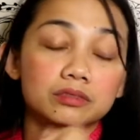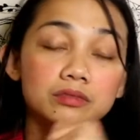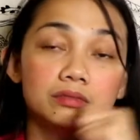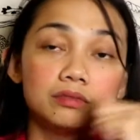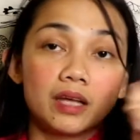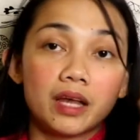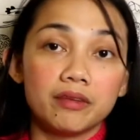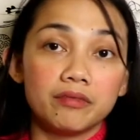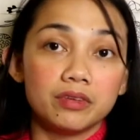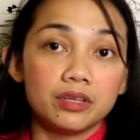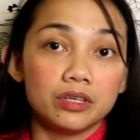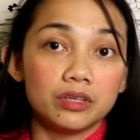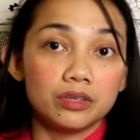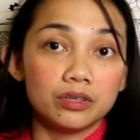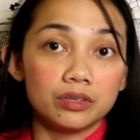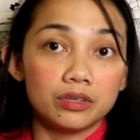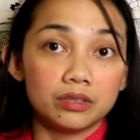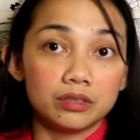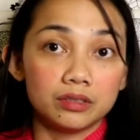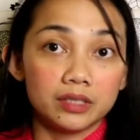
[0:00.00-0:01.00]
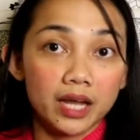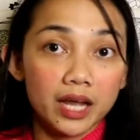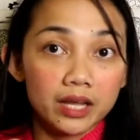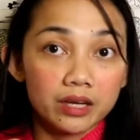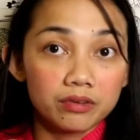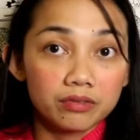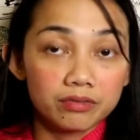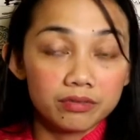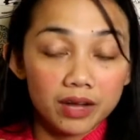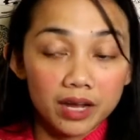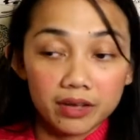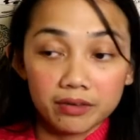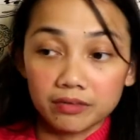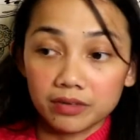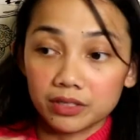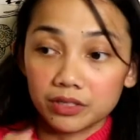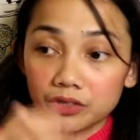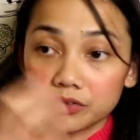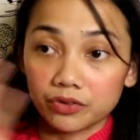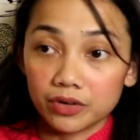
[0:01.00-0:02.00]
having your 9-to-5
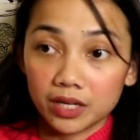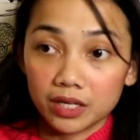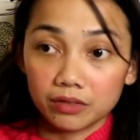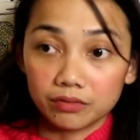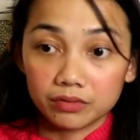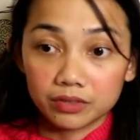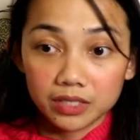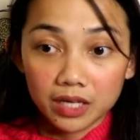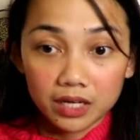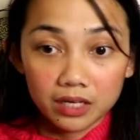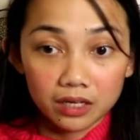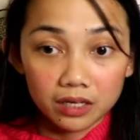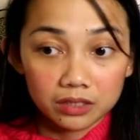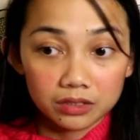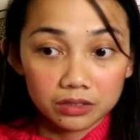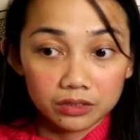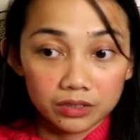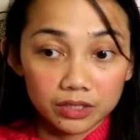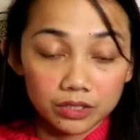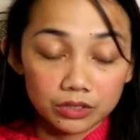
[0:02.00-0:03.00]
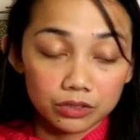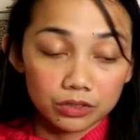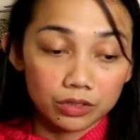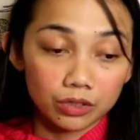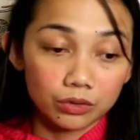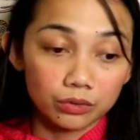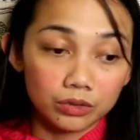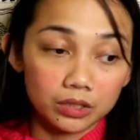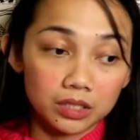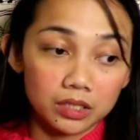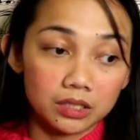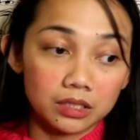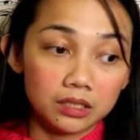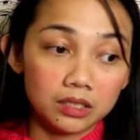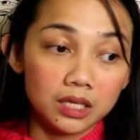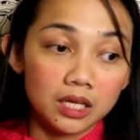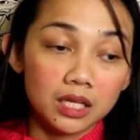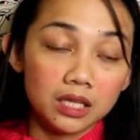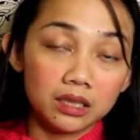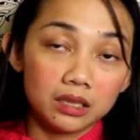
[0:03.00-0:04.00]
and creative side hustle and slowly
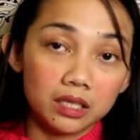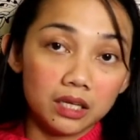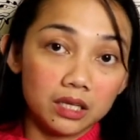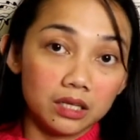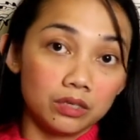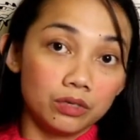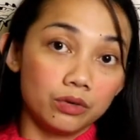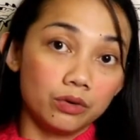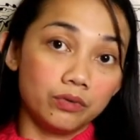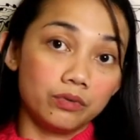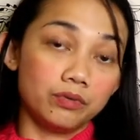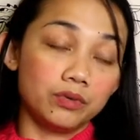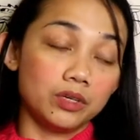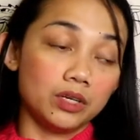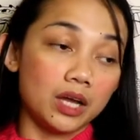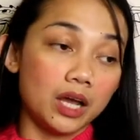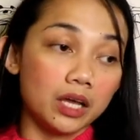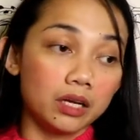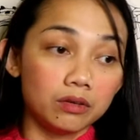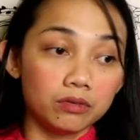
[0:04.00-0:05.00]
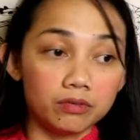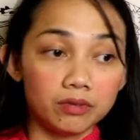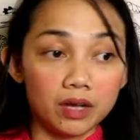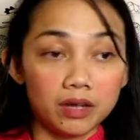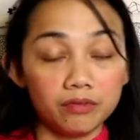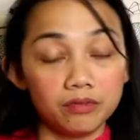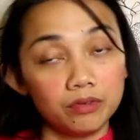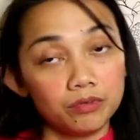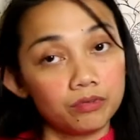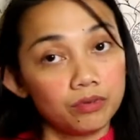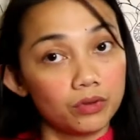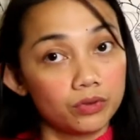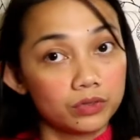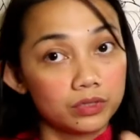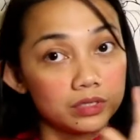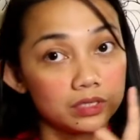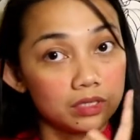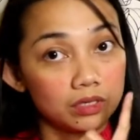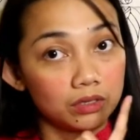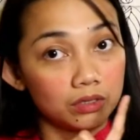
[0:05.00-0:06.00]
letting go of your 9-to-5 and
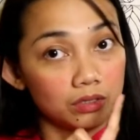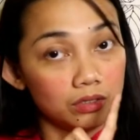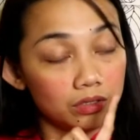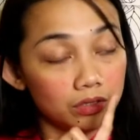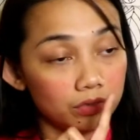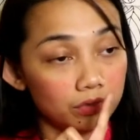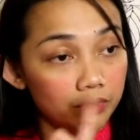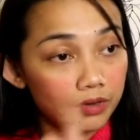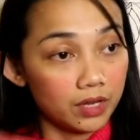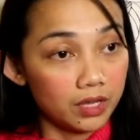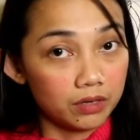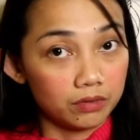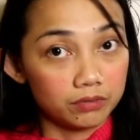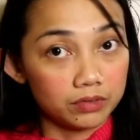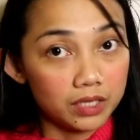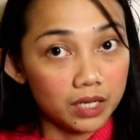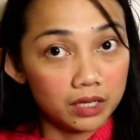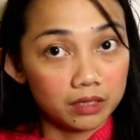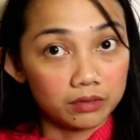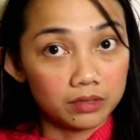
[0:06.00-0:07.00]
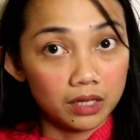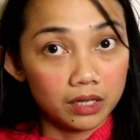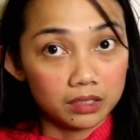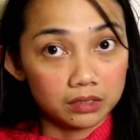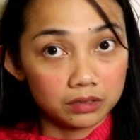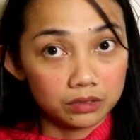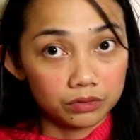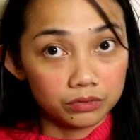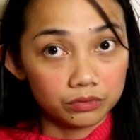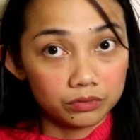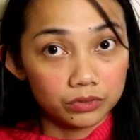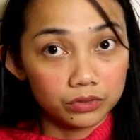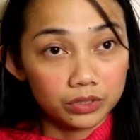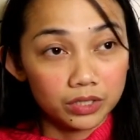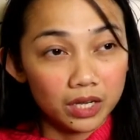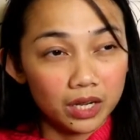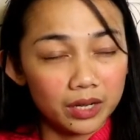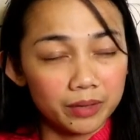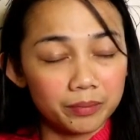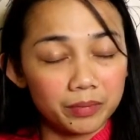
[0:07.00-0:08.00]
focusing on your creative side hustle
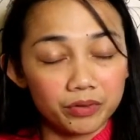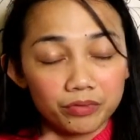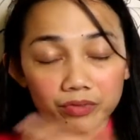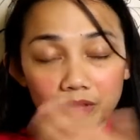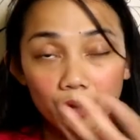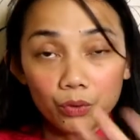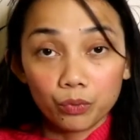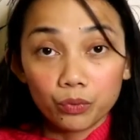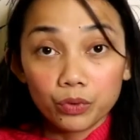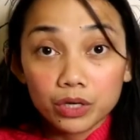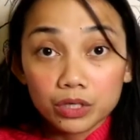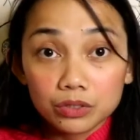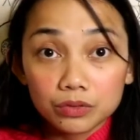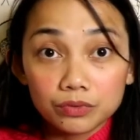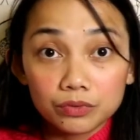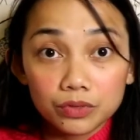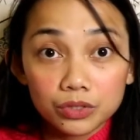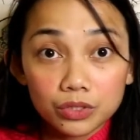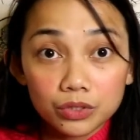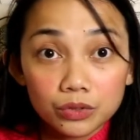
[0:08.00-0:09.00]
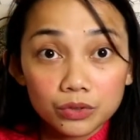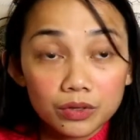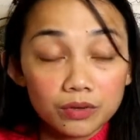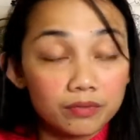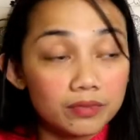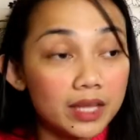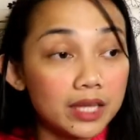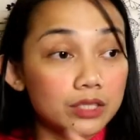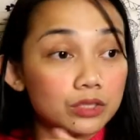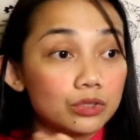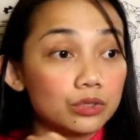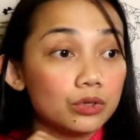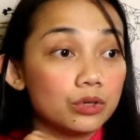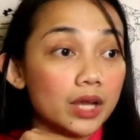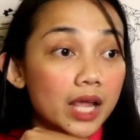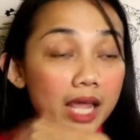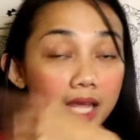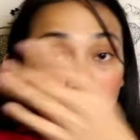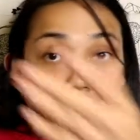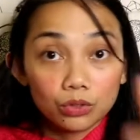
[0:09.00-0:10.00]
full-time. If that works for you, if that's your
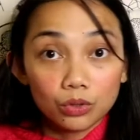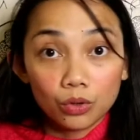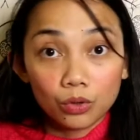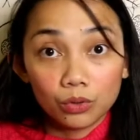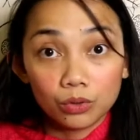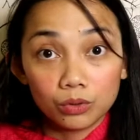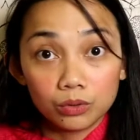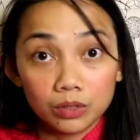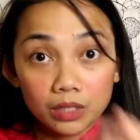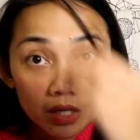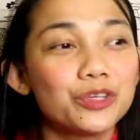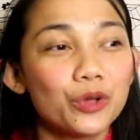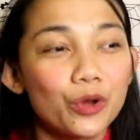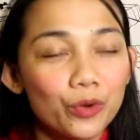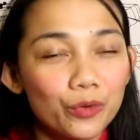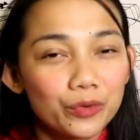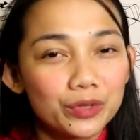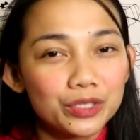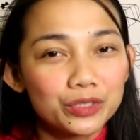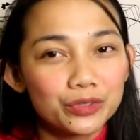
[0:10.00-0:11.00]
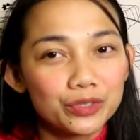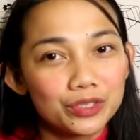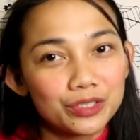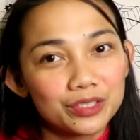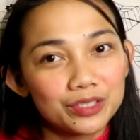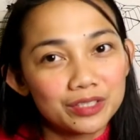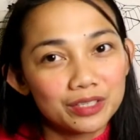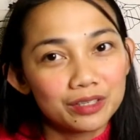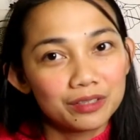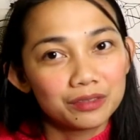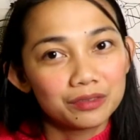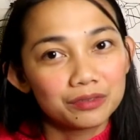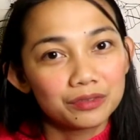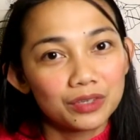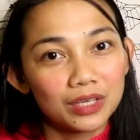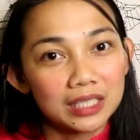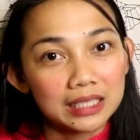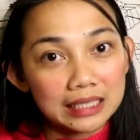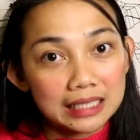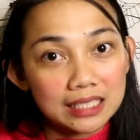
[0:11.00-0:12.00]
end goal, you owe it to yourself to
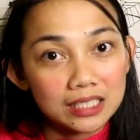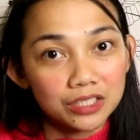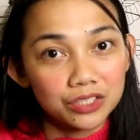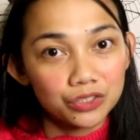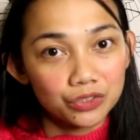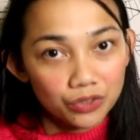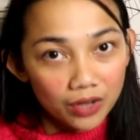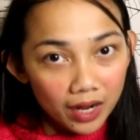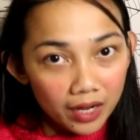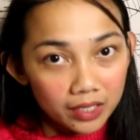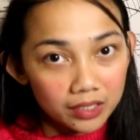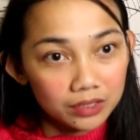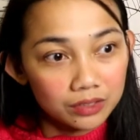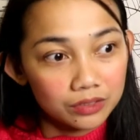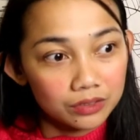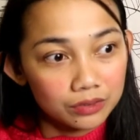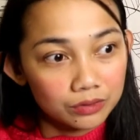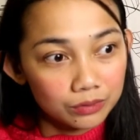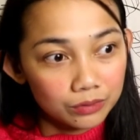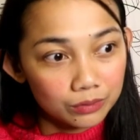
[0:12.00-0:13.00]
at least try to